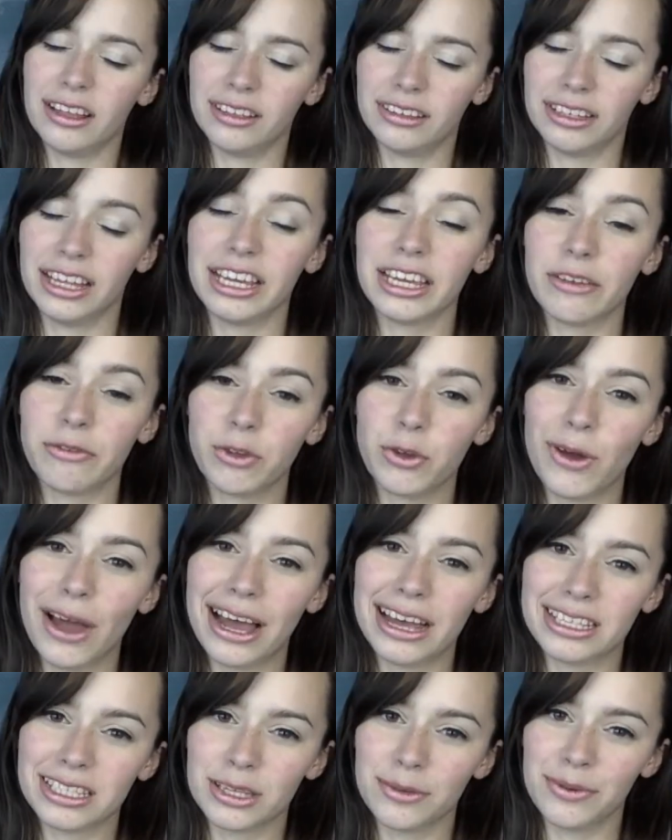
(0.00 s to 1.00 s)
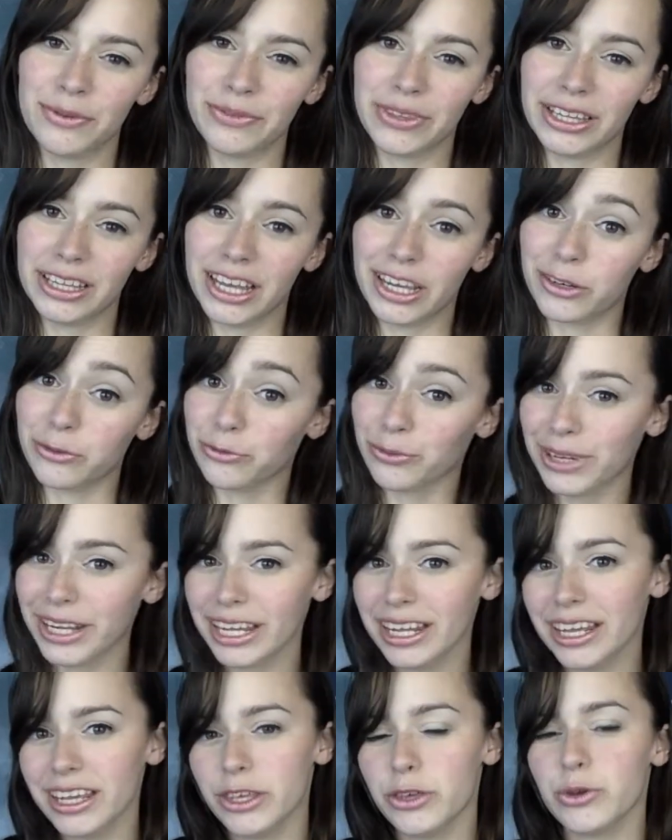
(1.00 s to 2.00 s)
Like if you ask them if they like
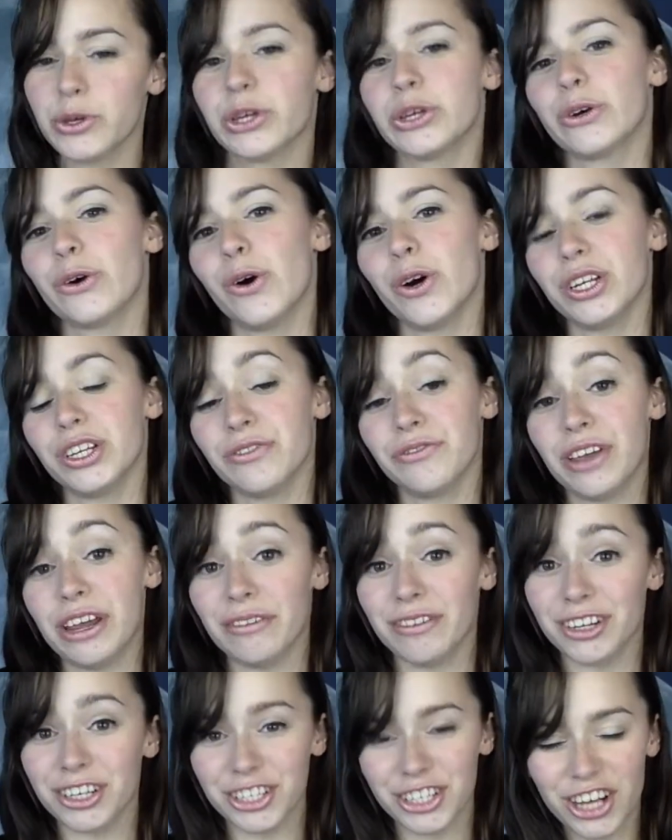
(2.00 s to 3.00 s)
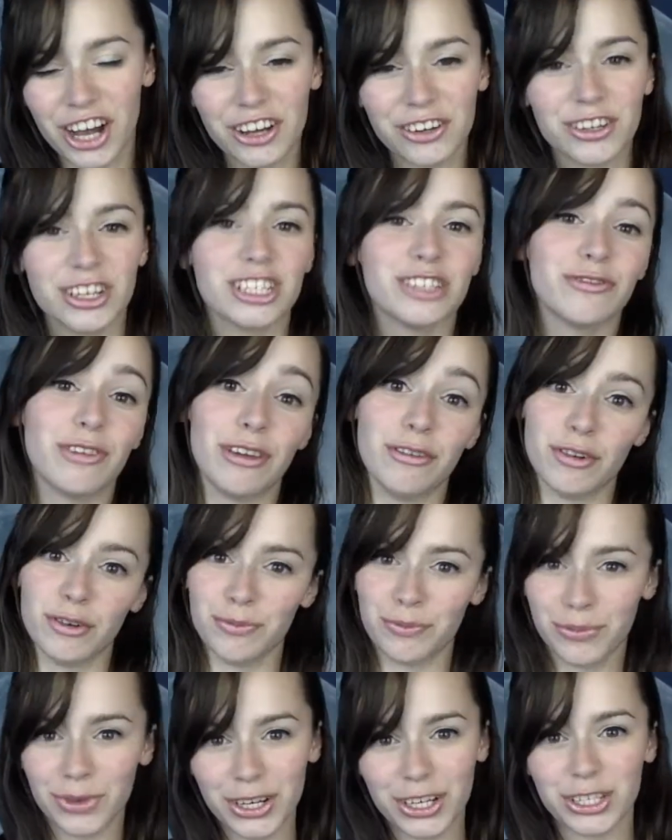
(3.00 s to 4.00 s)
reading, you can go into favorite genres,
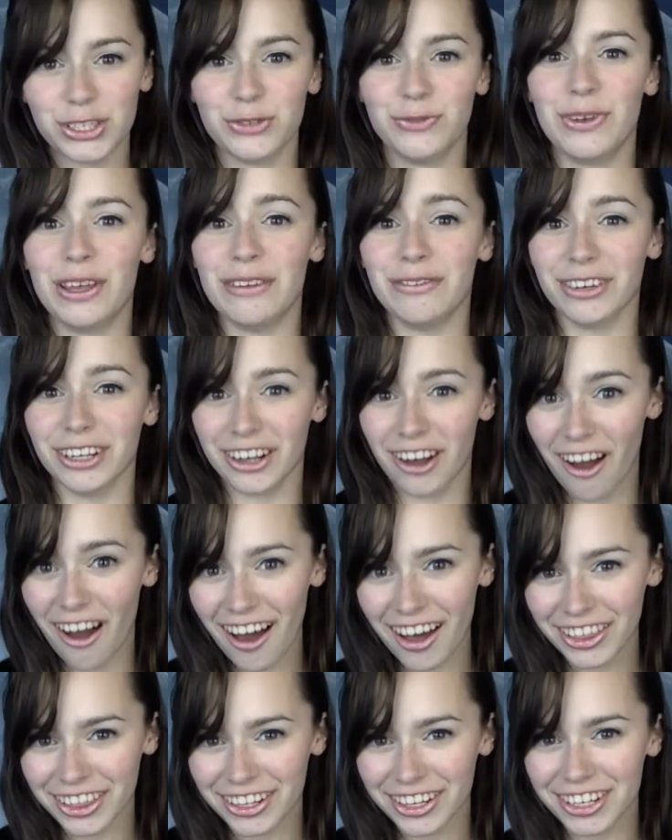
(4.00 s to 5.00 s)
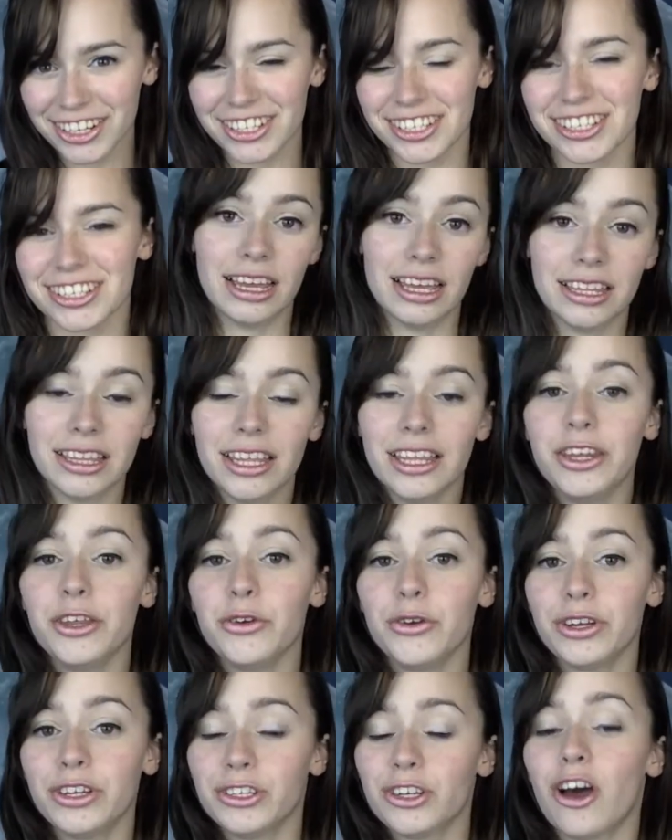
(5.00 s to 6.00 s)
favorite books, favorite authors, and then you
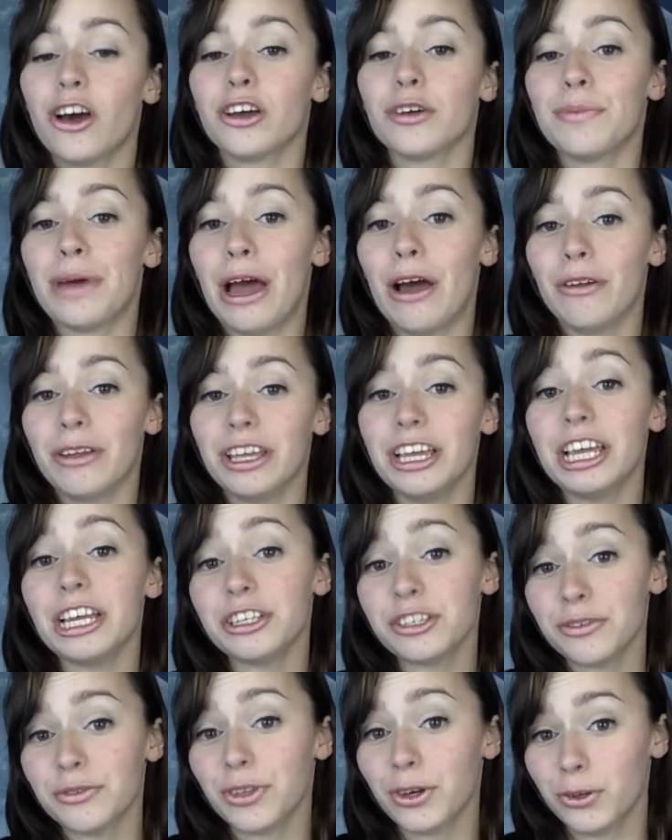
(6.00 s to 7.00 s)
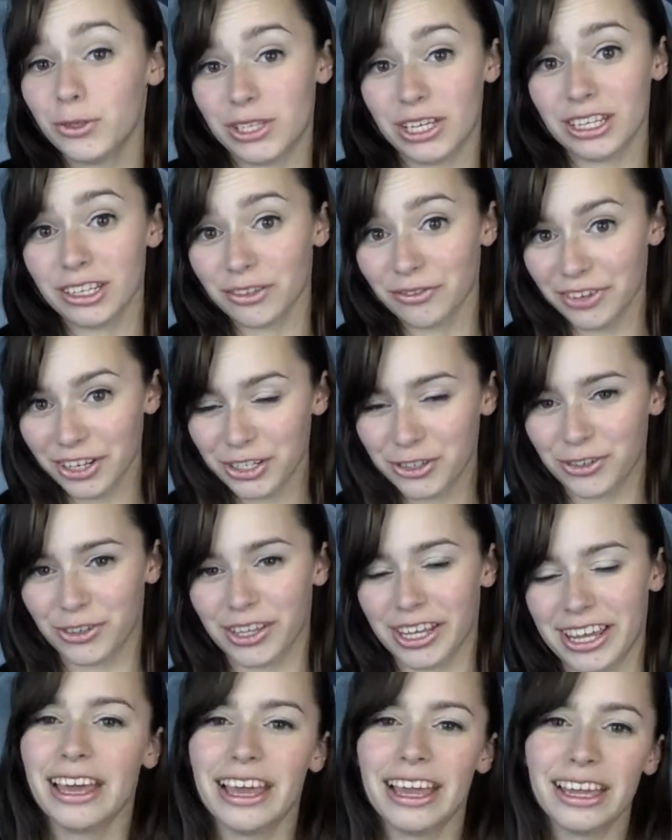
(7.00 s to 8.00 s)
can talk about each of those individually.